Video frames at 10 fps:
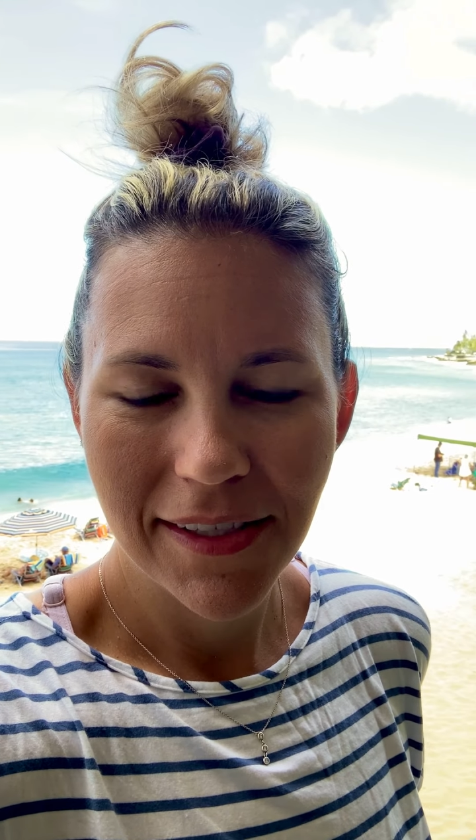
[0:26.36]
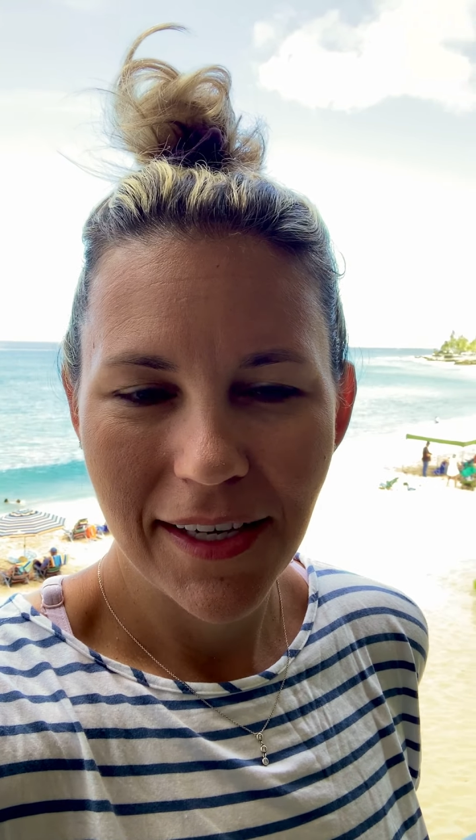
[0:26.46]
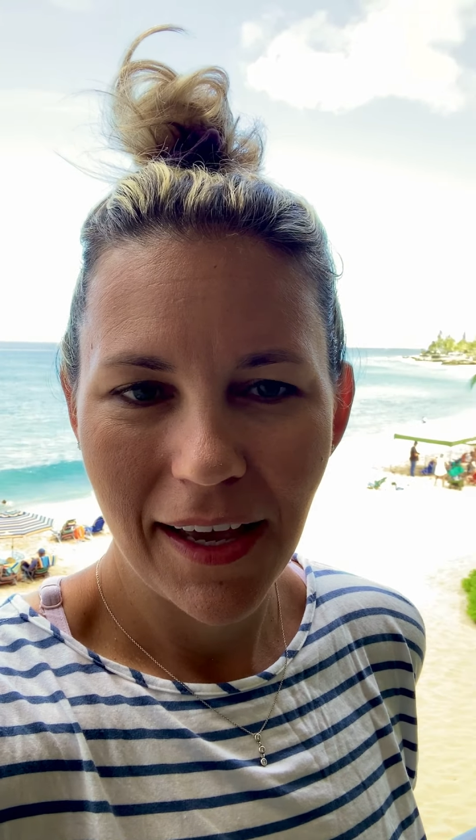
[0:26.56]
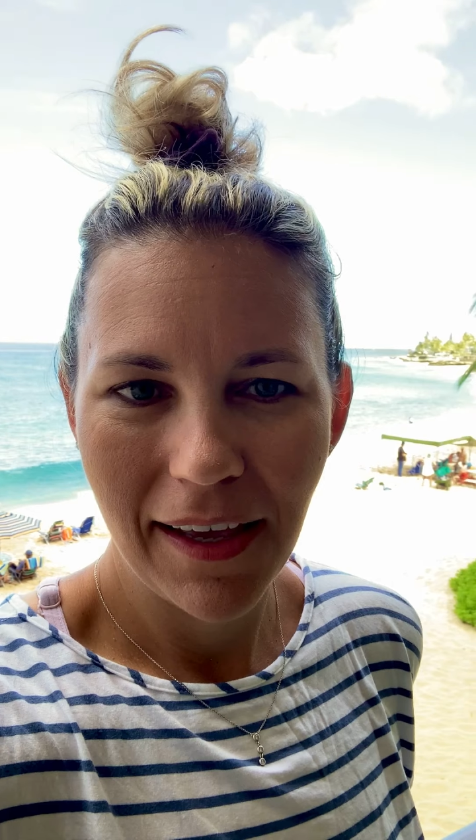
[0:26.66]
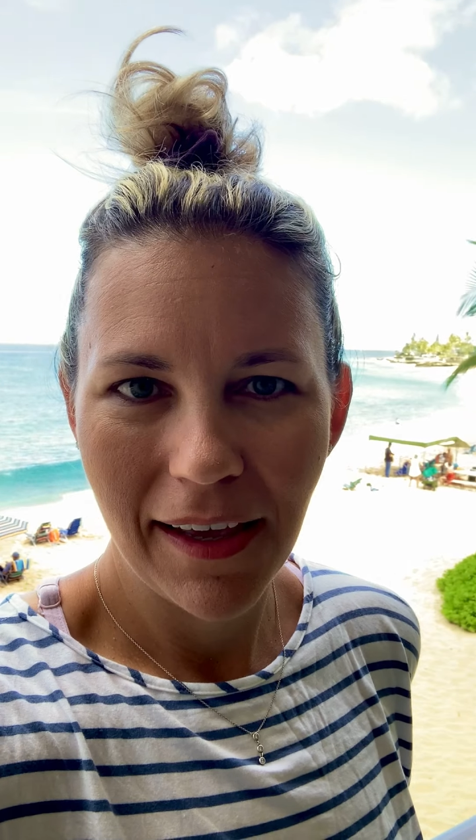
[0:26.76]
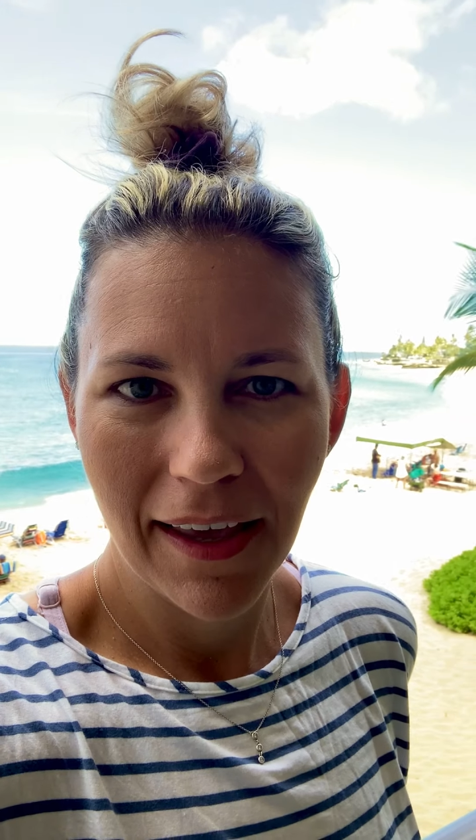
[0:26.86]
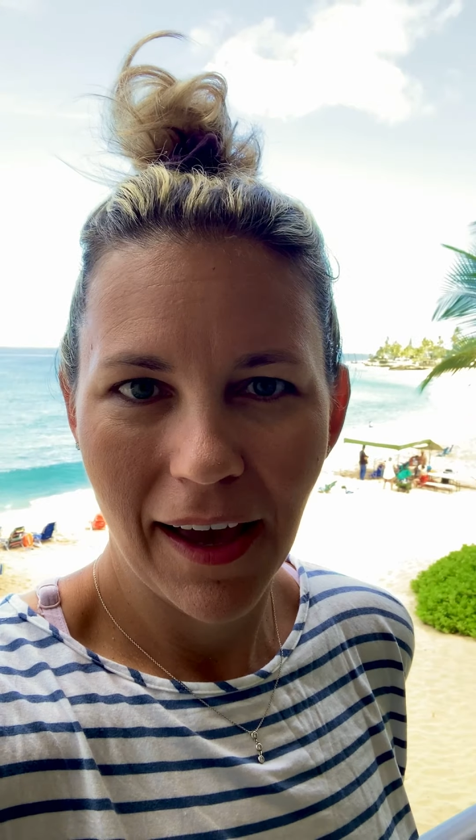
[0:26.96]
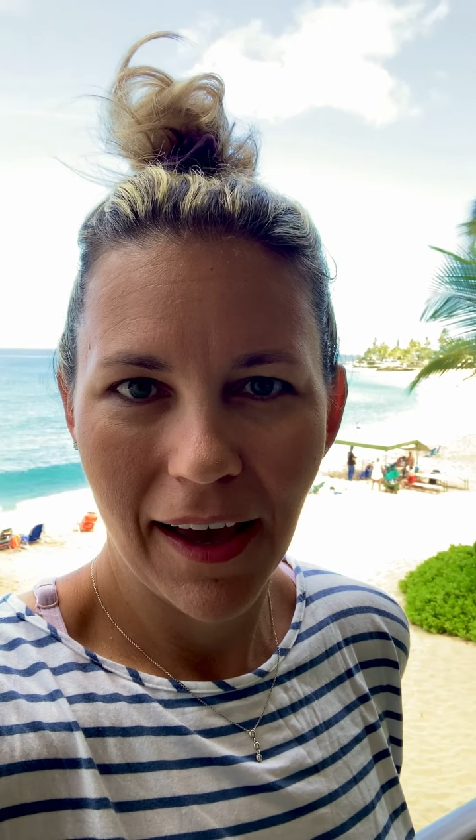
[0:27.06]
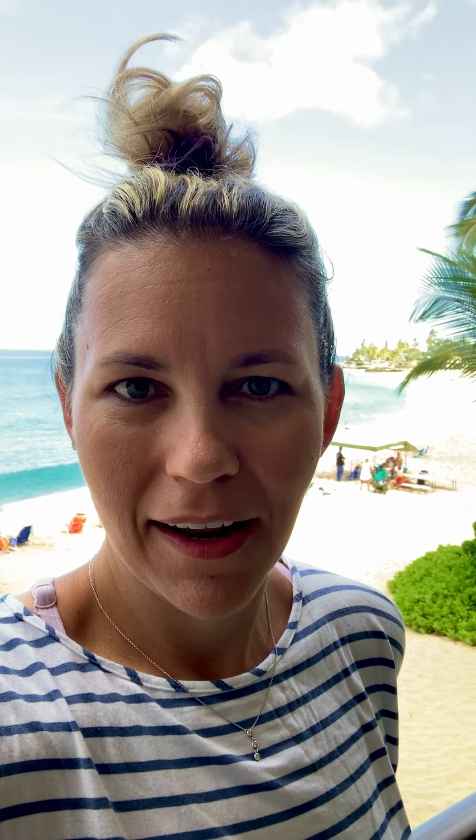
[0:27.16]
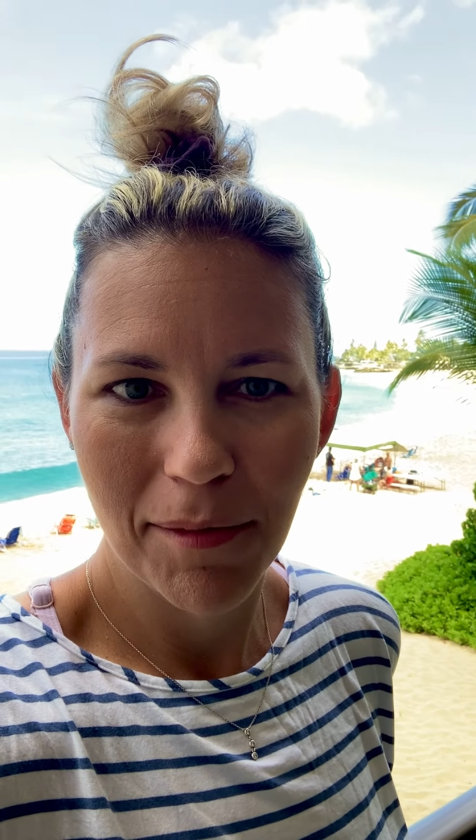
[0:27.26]
staying
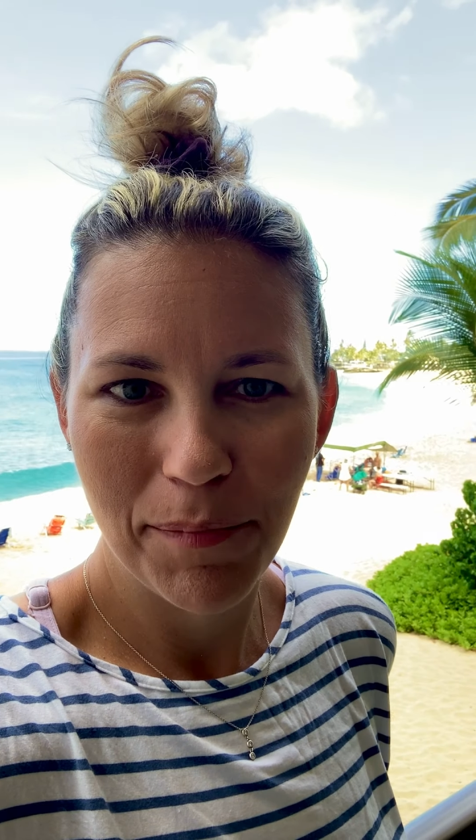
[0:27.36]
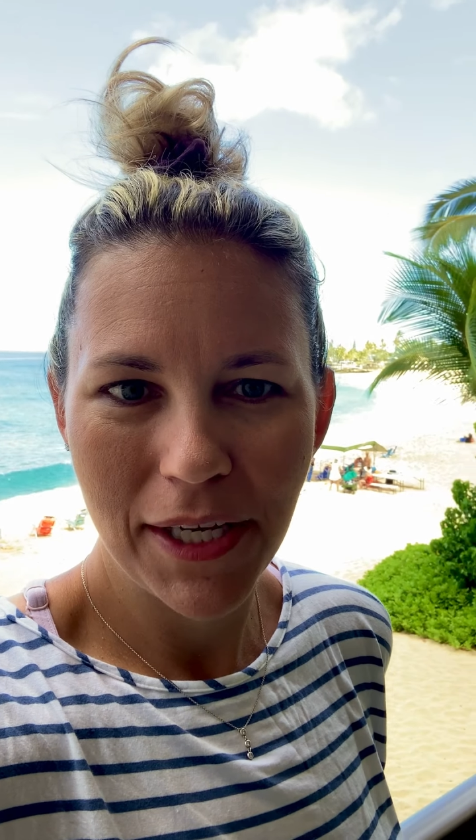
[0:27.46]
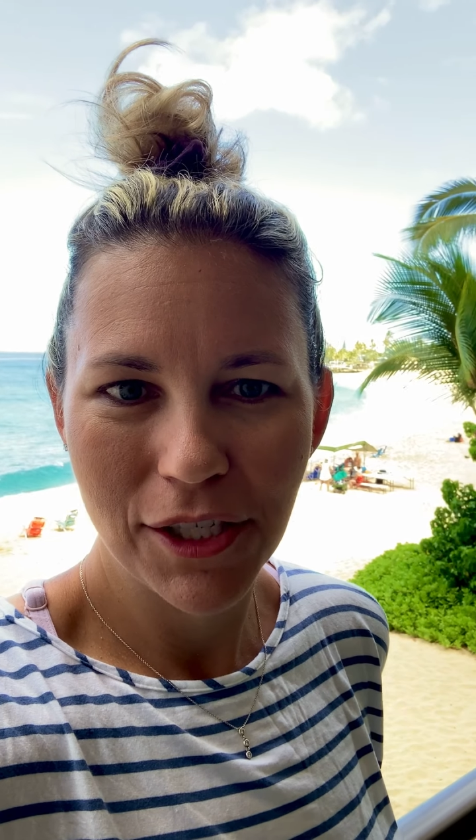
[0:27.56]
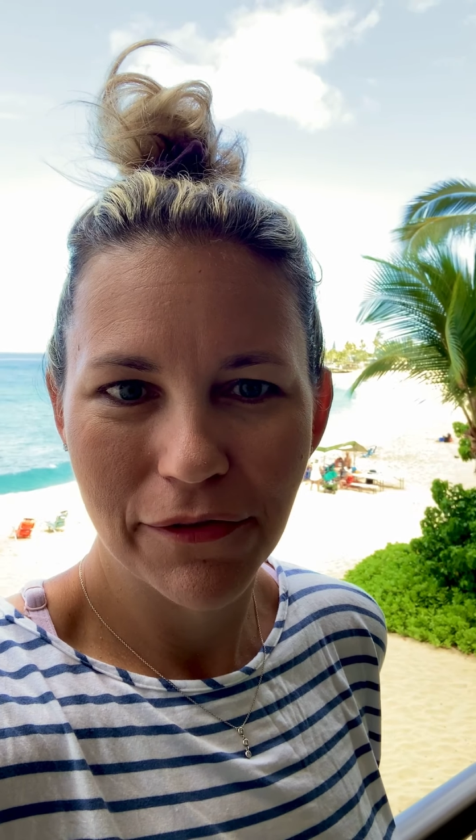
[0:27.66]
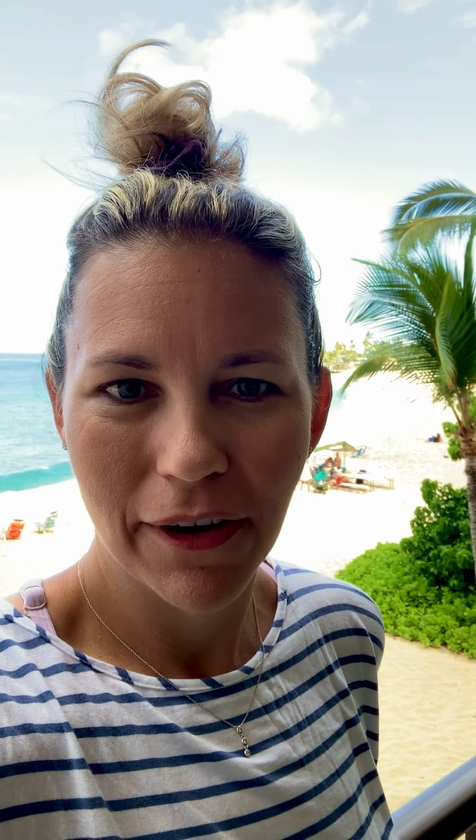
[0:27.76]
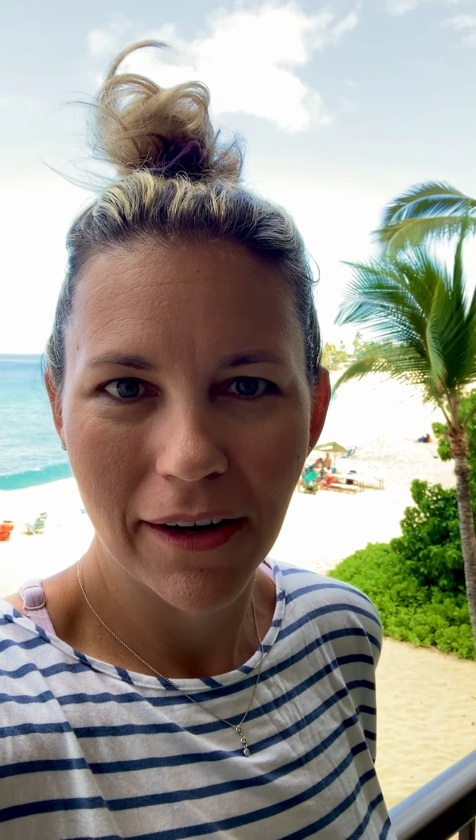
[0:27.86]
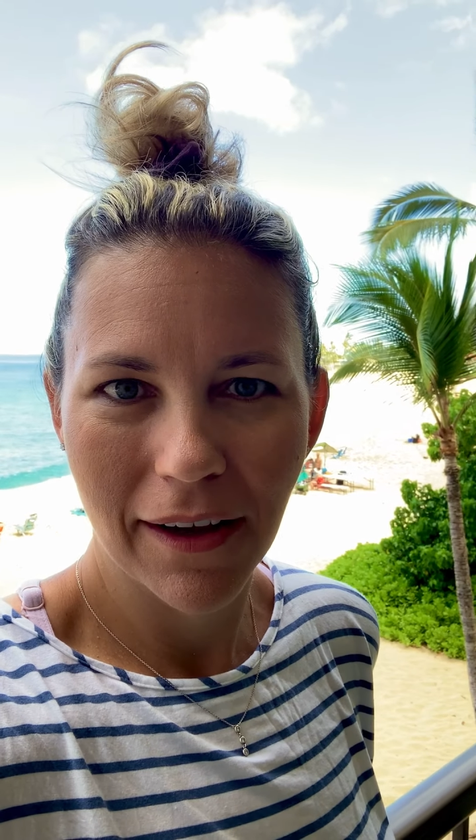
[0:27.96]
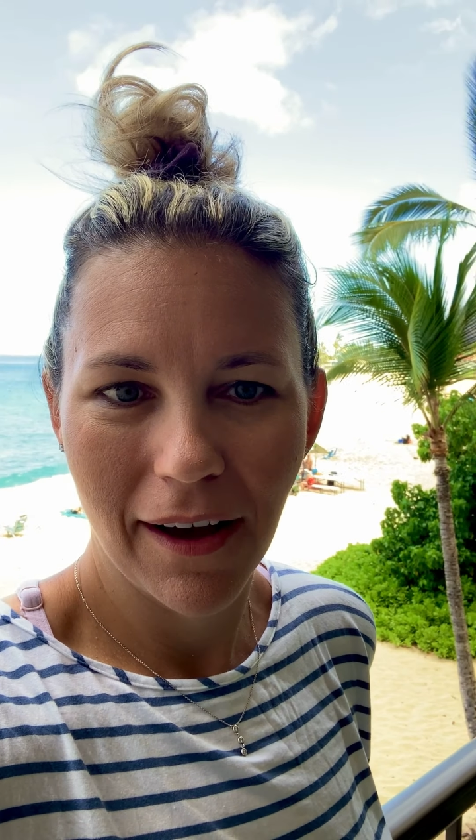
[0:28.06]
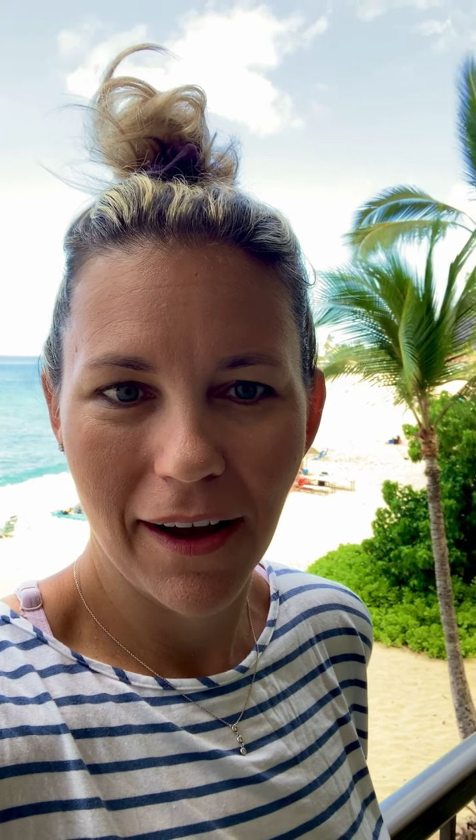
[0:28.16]
at a beachfront